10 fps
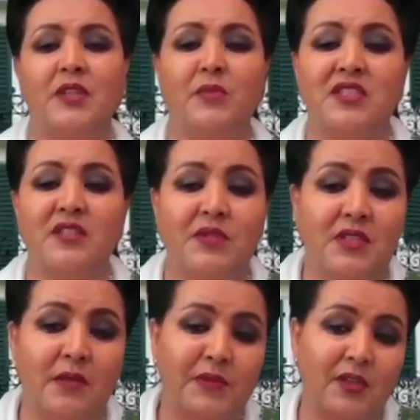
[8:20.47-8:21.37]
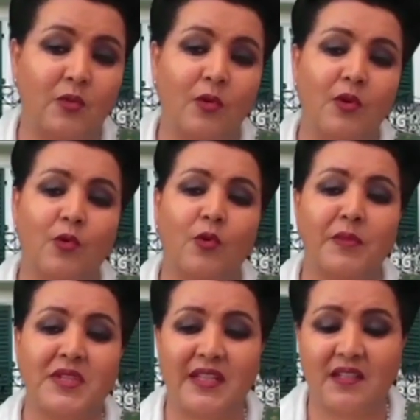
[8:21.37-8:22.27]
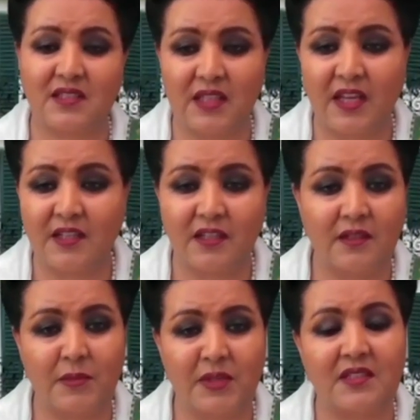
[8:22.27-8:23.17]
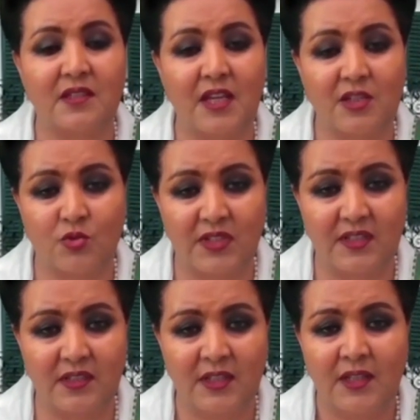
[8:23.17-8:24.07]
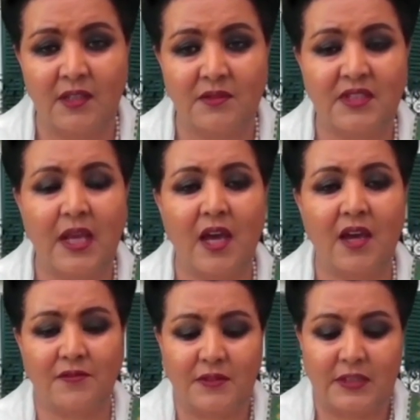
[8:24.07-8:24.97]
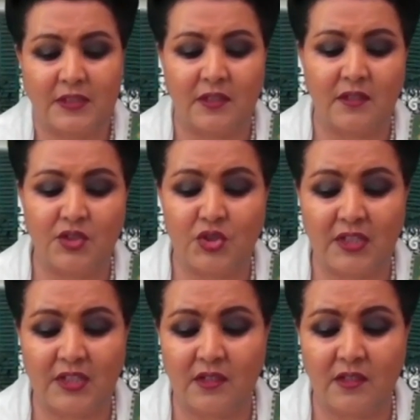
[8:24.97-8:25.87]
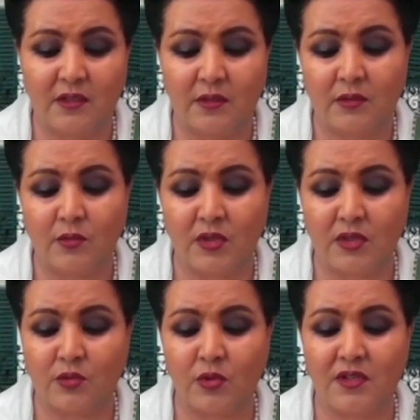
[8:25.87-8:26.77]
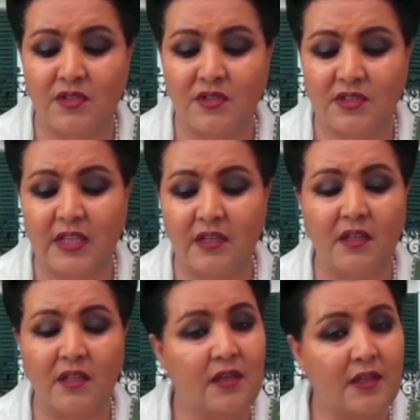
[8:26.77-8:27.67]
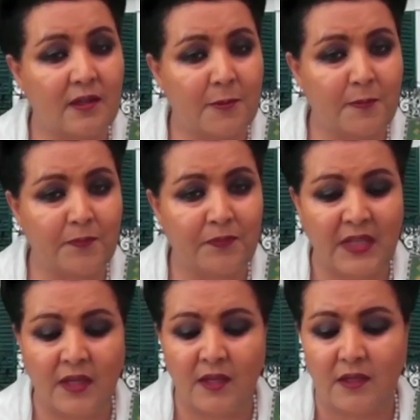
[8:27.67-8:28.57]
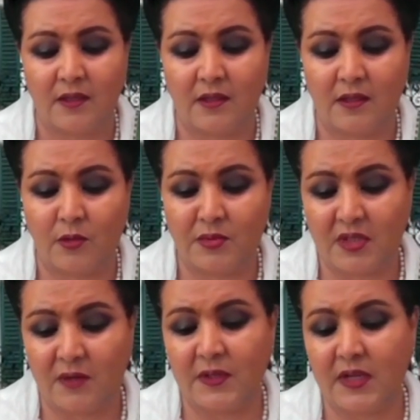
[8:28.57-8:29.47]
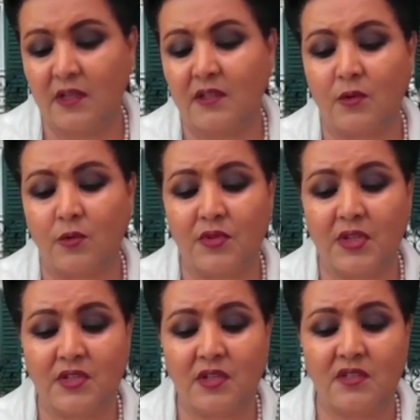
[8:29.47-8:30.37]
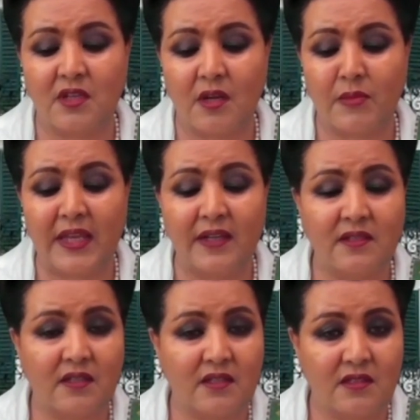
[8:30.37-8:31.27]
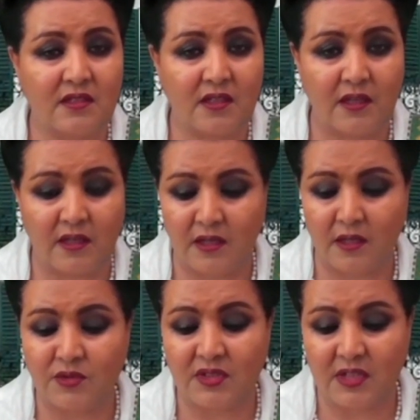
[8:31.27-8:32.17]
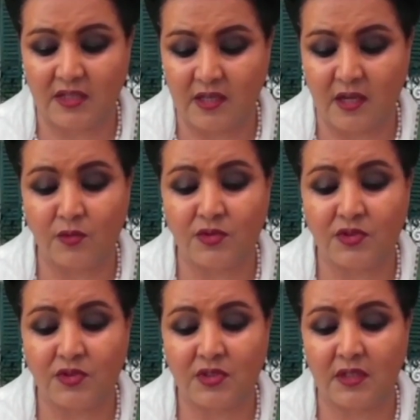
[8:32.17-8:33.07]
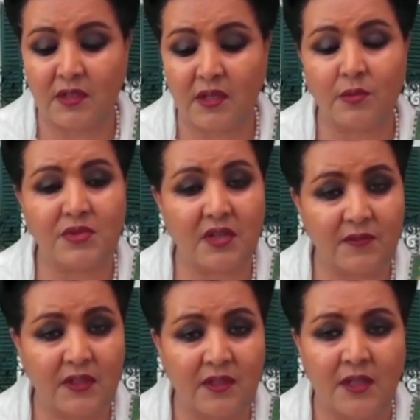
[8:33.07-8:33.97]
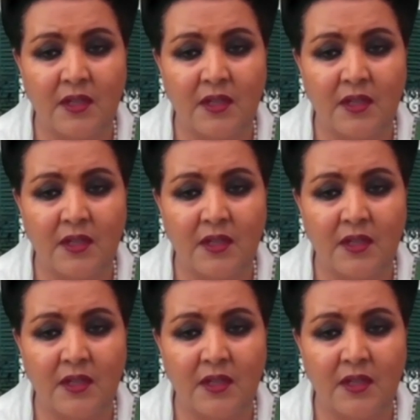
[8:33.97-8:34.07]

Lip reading: There must be something wrong or misunderstanding, but actually they have initially were towards sending observer. Later on they changed their mind, as they announced that they are not sending an observer,